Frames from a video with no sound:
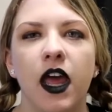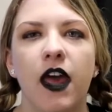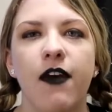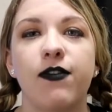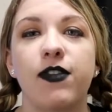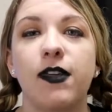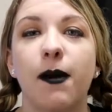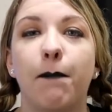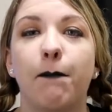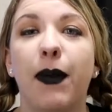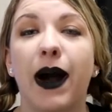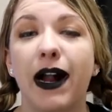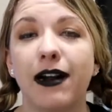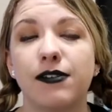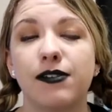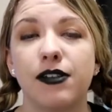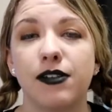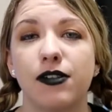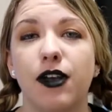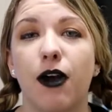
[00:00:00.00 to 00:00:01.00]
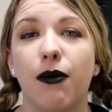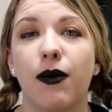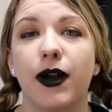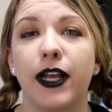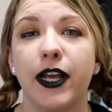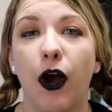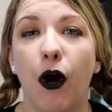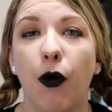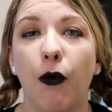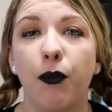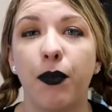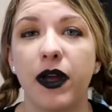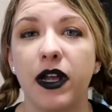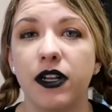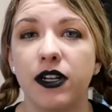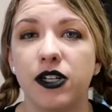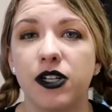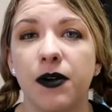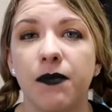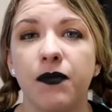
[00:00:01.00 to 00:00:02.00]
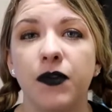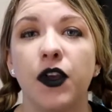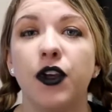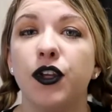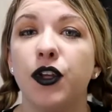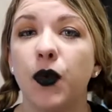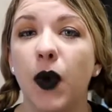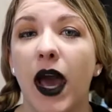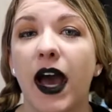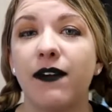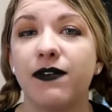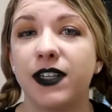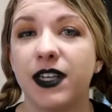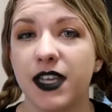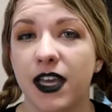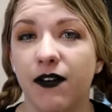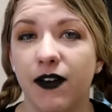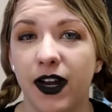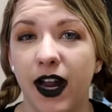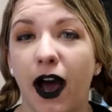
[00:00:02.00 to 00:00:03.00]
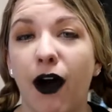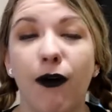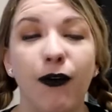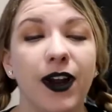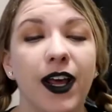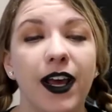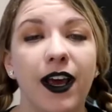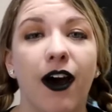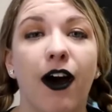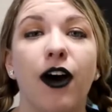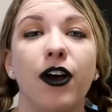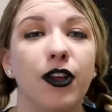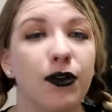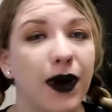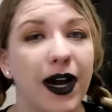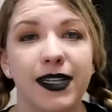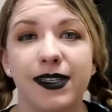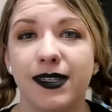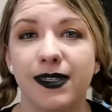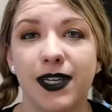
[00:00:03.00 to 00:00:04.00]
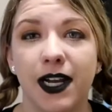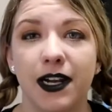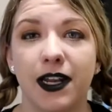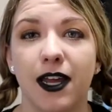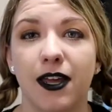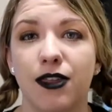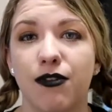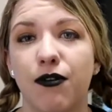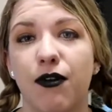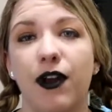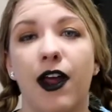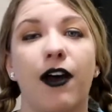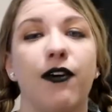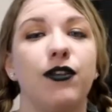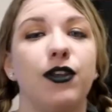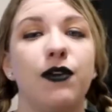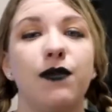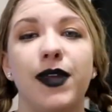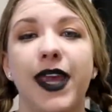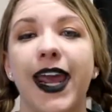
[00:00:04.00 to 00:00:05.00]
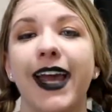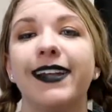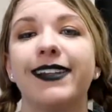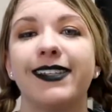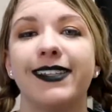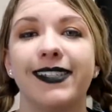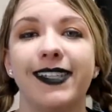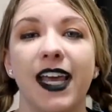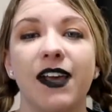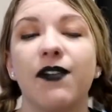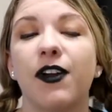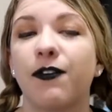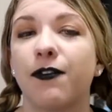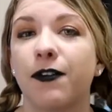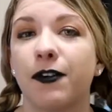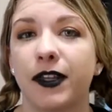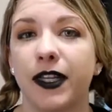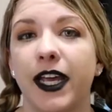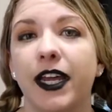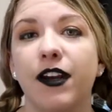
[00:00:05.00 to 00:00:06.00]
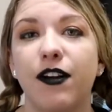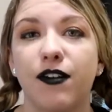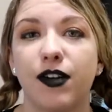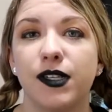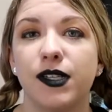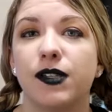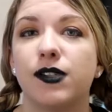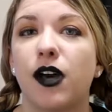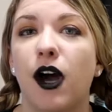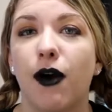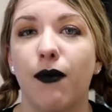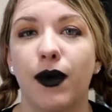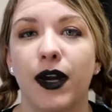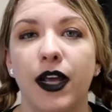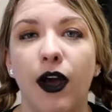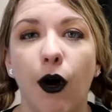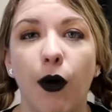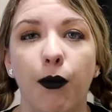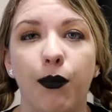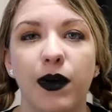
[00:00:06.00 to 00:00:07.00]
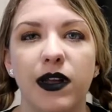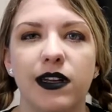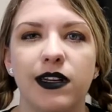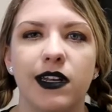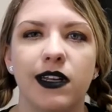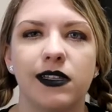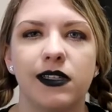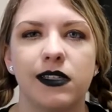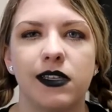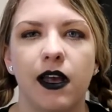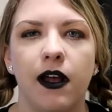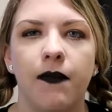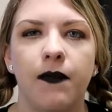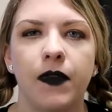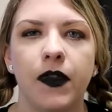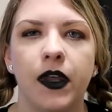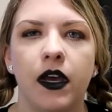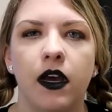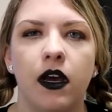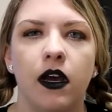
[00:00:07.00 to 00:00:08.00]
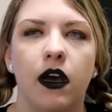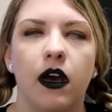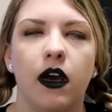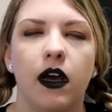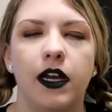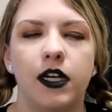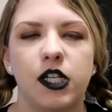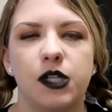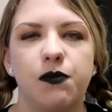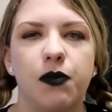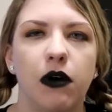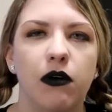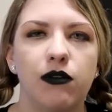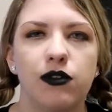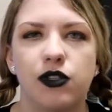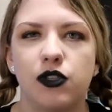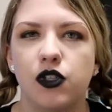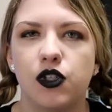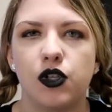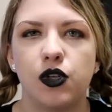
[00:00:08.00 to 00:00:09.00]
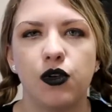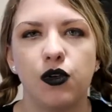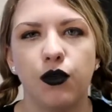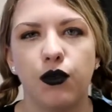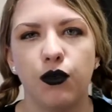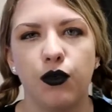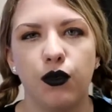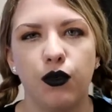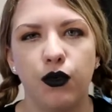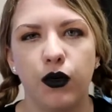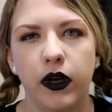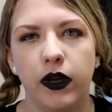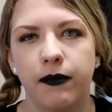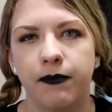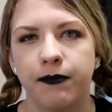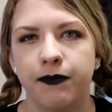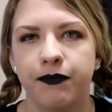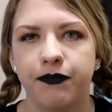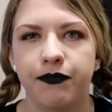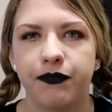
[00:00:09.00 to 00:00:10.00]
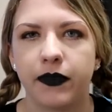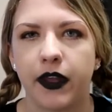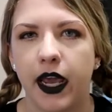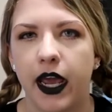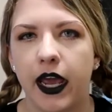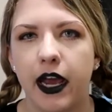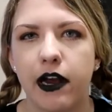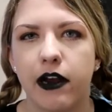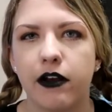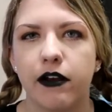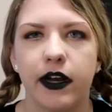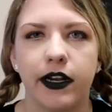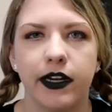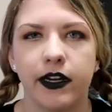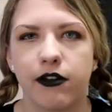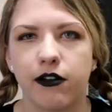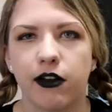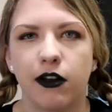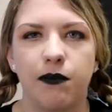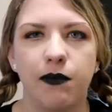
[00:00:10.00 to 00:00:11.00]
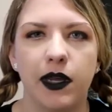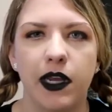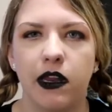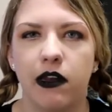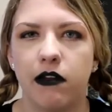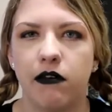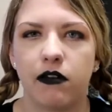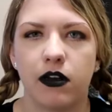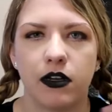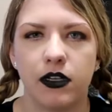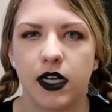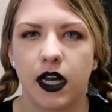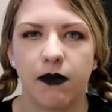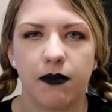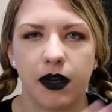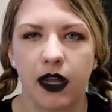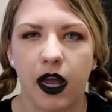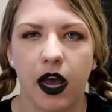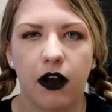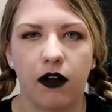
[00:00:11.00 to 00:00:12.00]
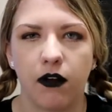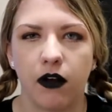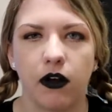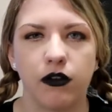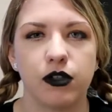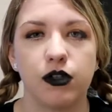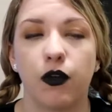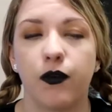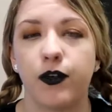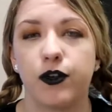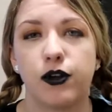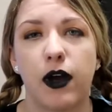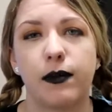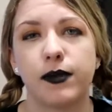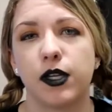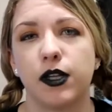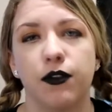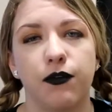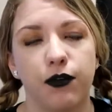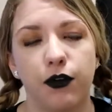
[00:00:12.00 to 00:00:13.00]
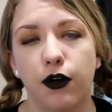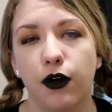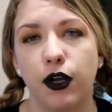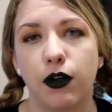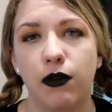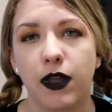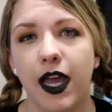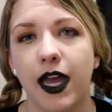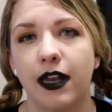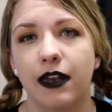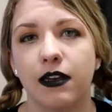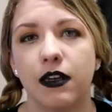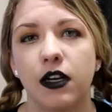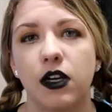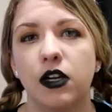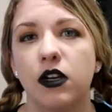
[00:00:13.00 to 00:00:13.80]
If the box is already opened, you have to give it out. Otherwise, it's gonna get thrown out. You can't save it for later because it's already opened. It's exposed to air and it could be contaminated. I don't know. So if it drops on the floor, you can't